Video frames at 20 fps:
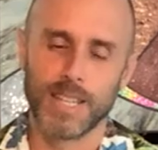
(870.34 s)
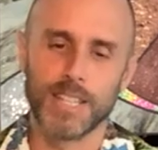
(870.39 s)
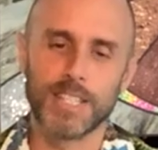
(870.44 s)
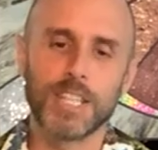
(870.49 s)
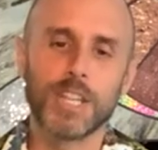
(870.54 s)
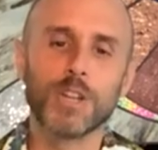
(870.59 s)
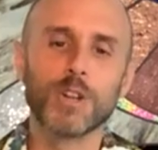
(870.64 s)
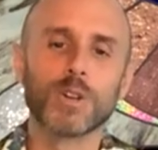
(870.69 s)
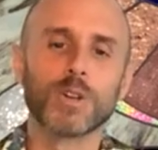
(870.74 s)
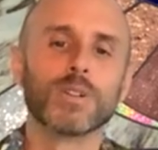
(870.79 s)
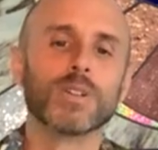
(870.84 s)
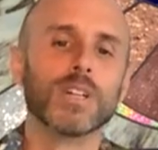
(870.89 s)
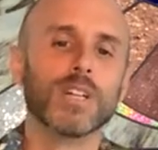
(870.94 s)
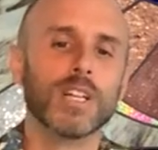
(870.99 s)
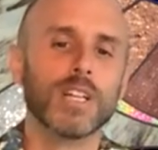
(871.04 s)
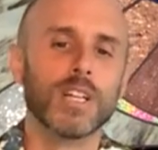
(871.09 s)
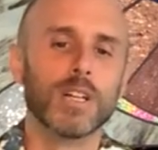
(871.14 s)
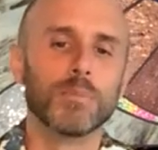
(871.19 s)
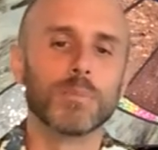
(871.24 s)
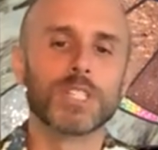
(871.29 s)
And here,
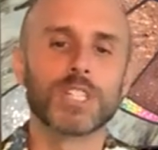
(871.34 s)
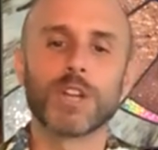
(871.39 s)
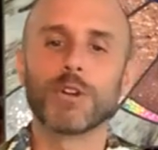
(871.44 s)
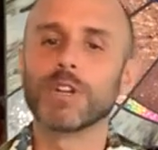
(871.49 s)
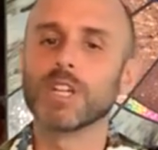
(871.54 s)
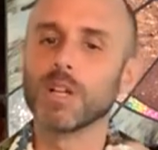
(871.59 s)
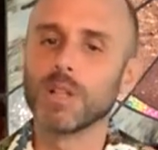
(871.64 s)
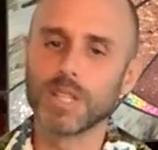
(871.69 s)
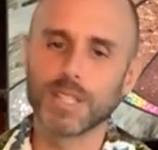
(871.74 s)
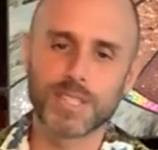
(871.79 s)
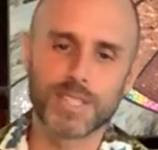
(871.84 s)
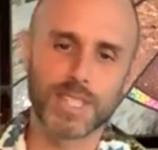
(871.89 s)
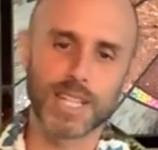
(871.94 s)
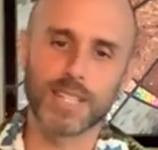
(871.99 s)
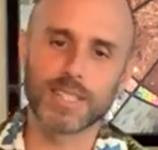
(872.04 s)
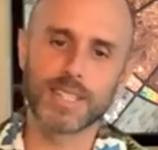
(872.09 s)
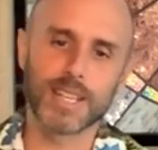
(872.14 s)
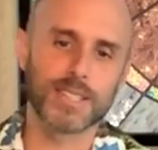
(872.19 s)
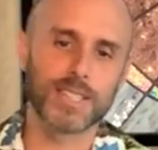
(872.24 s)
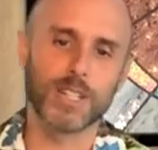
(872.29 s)

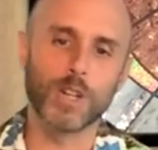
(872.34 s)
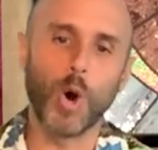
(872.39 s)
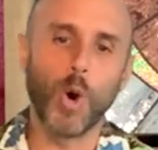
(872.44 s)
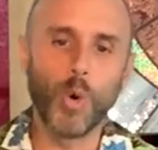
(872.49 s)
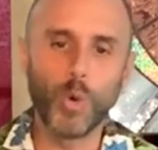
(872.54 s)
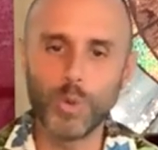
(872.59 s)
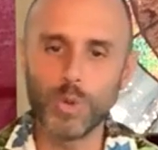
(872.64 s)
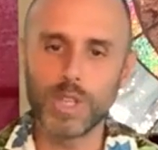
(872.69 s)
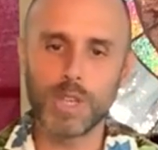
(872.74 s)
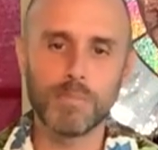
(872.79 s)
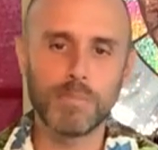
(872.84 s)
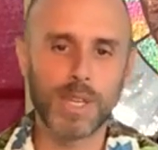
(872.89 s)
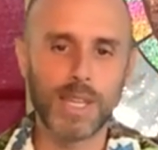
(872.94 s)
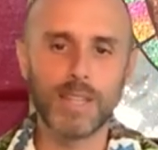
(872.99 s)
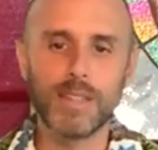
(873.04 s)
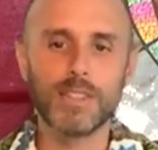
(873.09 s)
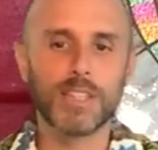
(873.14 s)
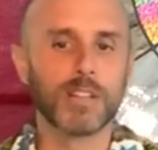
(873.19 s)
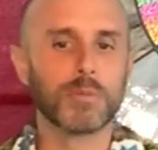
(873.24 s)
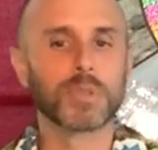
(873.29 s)
materialistic doesn't only
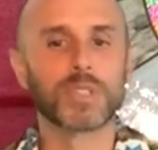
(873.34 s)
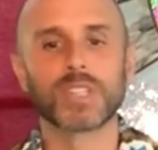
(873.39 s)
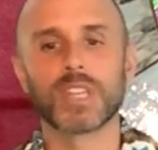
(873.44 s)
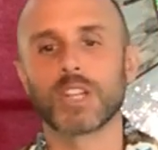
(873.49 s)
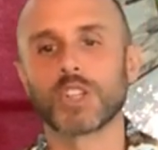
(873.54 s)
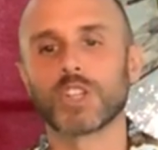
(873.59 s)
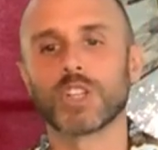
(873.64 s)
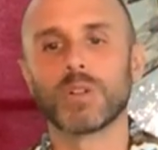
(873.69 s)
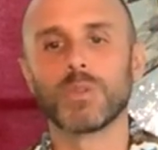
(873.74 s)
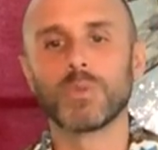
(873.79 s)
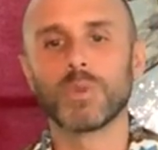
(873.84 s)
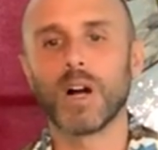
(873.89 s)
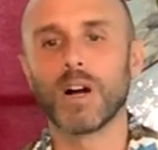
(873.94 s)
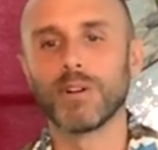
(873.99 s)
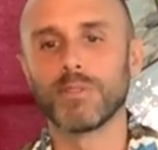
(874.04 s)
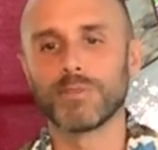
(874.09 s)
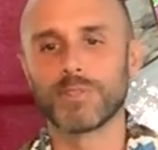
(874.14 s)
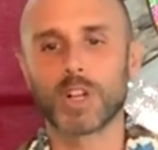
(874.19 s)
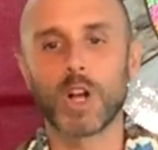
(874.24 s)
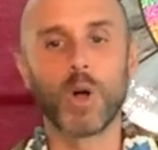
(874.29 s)
mean the obsession
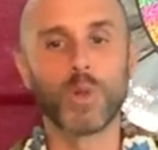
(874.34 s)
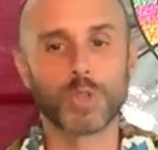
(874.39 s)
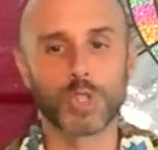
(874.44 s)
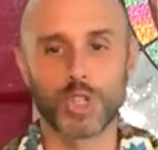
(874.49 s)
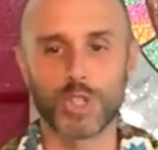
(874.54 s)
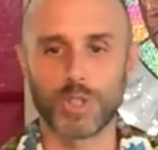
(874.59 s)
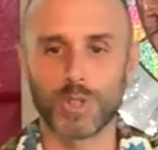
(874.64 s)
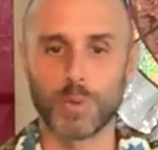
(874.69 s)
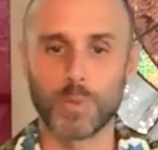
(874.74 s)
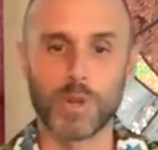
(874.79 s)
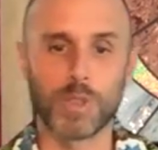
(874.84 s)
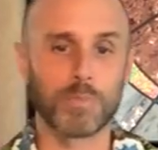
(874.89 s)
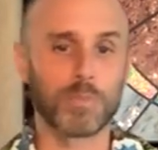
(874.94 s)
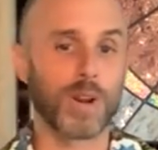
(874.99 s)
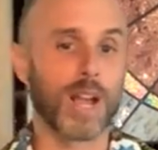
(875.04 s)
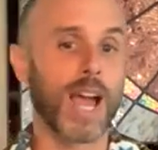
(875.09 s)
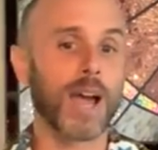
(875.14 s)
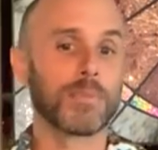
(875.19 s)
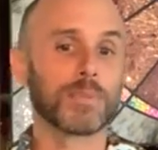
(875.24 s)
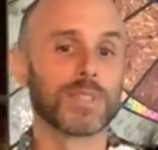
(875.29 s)
of culture with
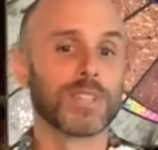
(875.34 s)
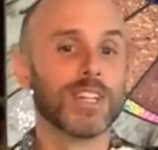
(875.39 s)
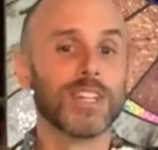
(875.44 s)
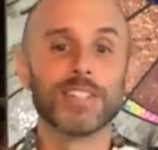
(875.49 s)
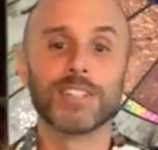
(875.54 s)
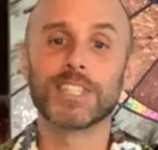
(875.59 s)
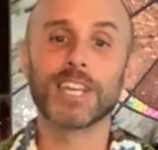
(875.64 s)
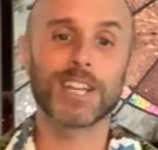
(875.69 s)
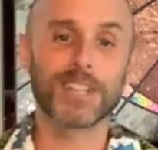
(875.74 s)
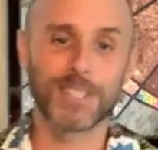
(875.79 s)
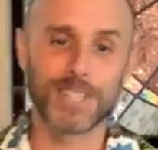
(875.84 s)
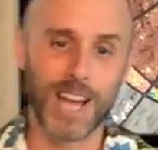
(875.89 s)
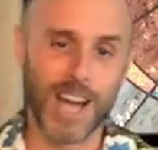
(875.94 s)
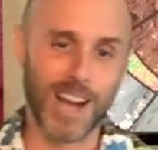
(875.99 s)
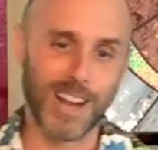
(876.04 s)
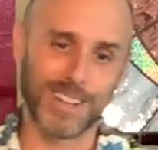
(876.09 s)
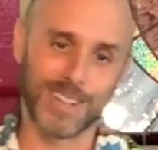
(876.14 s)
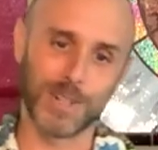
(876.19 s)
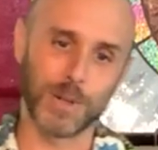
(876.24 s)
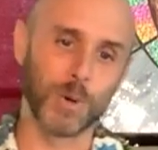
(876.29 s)
perhaps
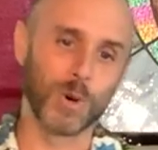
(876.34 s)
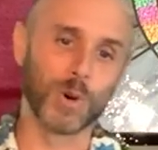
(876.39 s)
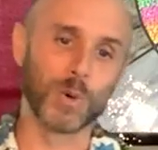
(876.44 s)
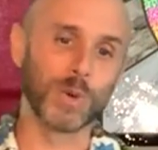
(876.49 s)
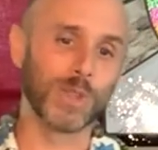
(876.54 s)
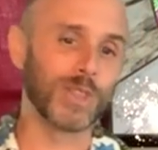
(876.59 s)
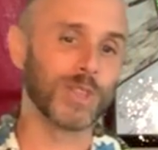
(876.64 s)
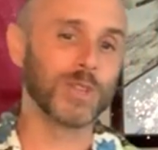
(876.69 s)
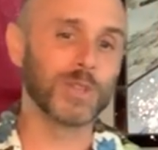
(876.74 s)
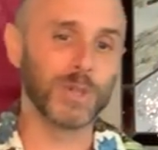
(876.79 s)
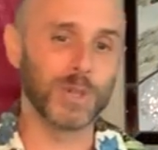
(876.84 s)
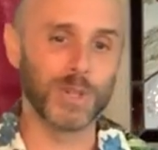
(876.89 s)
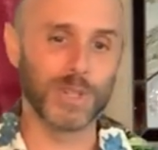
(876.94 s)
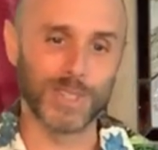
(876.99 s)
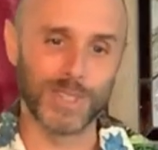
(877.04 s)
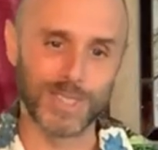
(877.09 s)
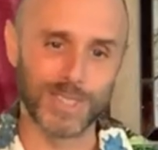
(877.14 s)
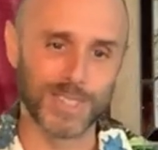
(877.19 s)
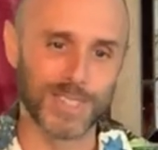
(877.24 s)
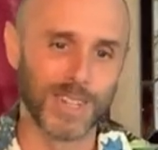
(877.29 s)
TikTok or with
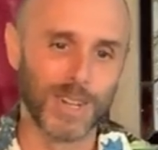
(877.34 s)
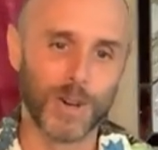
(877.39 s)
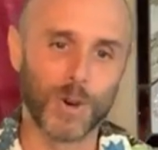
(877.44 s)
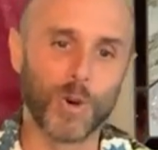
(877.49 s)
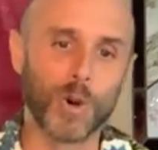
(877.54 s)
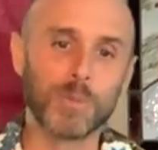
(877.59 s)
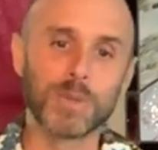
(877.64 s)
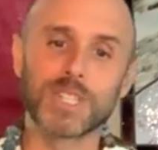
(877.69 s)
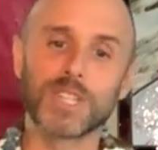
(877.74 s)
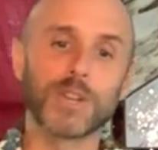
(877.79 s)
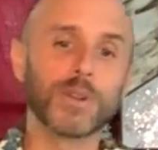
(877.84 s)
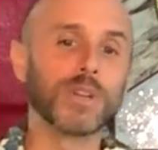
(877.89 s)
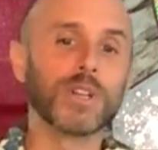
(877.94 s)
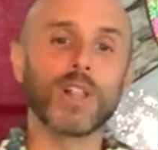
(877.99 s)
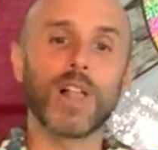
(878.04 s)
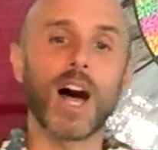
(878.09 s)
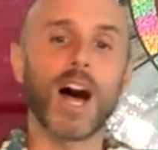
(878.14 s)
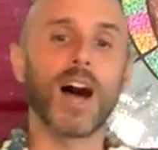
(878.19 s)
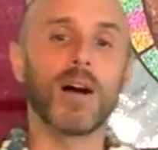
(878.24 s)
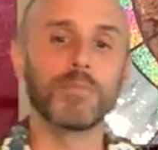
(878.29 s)
goods or
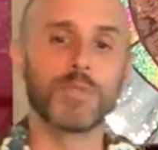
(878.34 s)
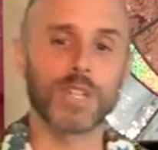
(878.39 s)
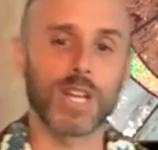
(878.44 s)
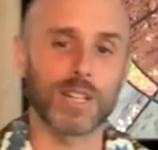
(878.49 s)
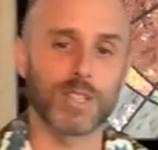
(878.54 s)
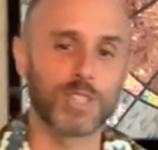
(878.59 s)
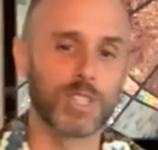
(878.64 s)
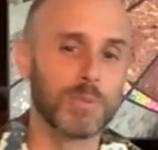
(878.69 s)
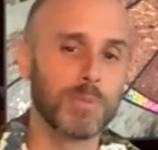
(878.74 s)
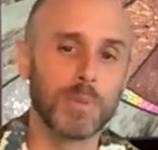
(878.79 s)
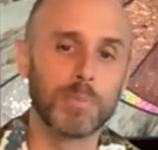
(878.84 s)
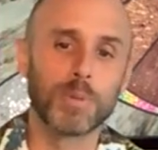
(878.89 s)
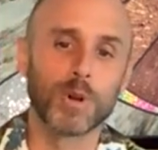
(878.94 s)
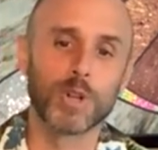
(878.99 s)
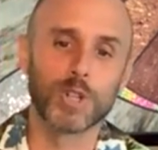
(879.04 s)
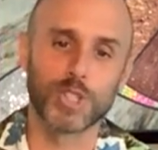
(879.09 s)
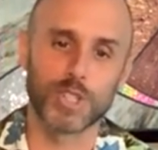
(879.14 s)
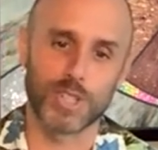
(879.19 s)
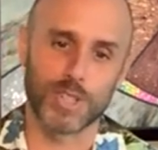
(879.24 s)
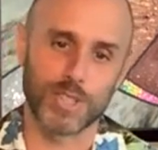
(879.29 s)
material objects to be
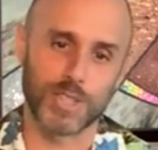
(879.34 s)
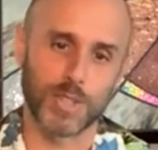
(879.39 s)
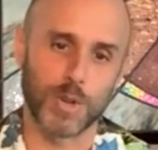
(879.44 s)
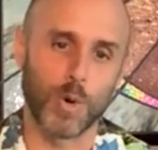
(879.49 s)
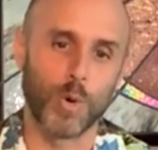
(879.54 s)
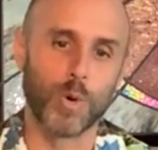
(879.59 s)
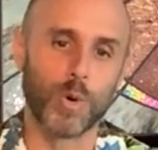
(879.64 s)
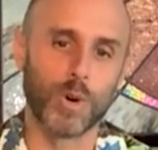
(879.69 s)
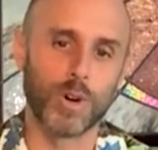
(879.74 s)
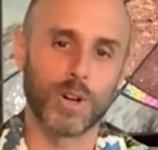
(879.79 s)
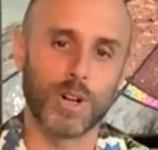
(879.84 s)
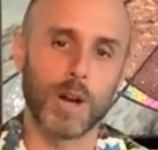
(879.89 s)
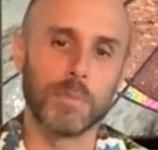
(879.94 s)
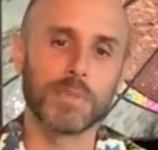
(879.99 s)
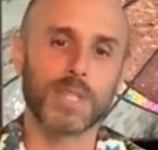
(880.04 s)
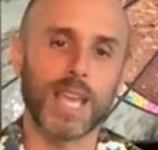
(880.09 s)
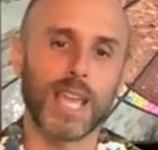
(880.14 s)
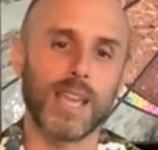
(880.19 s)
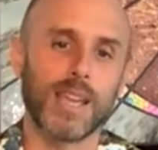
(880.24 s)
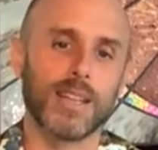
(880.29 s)
purchased or
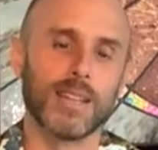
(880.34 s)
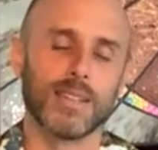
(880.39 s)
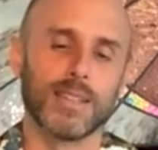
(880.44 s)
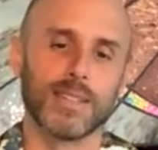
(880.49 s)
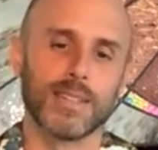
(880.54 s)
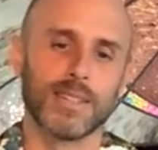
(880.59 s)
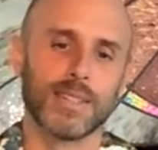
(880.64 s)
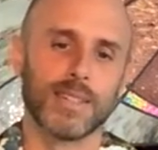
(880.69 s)
obtained.